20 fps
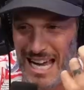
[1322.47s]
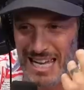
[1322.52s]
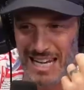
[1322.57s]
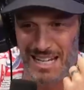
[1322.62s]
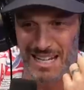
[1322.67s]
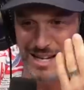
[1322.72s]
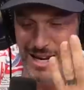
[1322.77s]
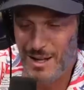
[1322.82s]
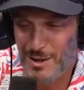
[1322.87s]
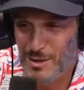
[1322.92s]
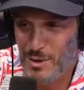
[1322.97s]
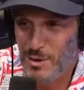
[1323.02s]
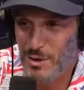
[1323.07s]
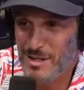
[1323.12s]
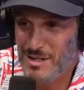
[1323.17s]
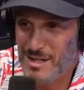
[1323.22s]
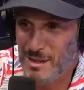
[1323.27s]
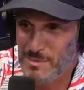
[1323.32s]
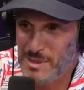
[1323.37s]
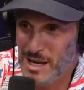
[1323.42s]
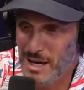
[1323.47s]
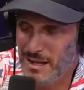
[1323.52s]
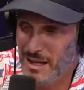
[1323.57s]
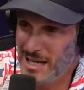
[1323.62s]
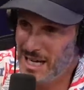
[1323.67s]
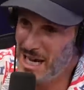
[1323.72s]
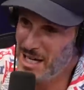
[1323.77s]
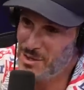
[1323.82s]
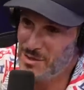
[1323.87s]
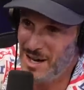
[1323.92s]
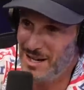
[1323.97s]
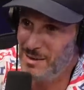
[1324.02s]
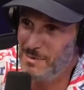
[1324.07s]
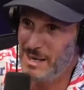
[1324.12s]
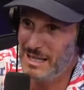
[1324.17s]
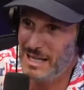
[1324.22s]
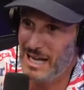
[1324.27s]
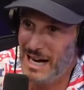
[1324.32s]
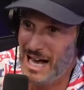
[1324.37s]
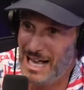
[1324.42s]
and another noise comes out. Like I tried to
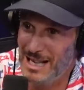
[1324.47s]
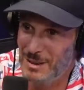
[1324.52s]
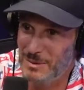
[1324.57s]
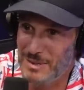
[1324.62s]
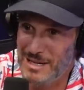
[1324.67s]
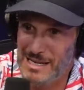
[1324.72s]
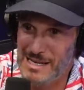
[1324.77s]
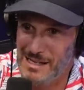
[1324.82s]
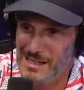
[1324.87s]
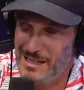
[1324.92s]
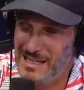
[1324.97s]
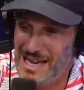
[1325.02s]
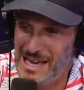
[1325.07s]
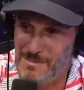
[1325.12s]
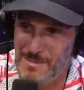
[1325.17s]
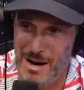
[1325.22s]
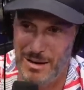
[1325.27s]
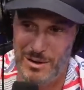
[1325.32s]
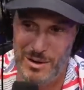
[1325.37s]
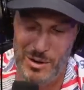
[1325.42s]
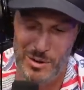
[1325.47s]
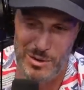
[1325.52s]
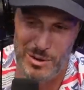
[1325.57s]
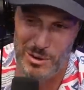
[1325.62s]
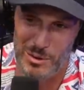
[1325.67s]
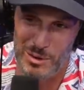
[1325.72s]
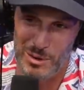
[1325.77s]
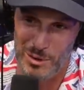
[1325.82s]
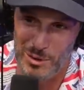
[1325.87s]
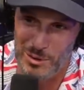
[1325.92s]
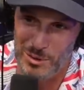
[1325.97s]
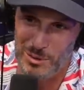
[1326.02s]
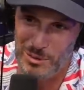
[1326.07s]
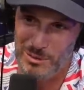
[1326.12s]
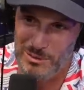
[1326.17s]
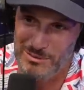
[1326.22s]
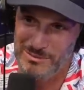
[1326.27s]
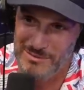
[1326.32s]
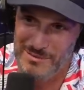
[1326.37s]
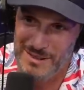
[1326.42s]
make that Halloween, and it came out cuckoo
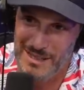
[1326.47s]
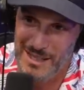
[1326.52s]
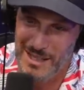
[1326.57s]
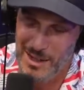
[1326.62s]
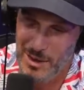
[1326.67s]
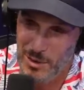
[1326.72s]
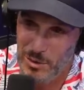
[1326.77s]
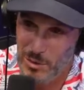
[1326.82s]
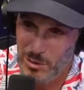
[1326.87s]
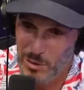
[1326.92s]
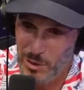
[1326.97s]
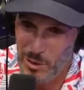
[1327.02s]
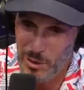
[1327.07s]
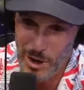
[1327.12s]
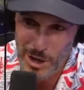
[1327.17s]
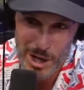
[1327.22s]
coo. I thought you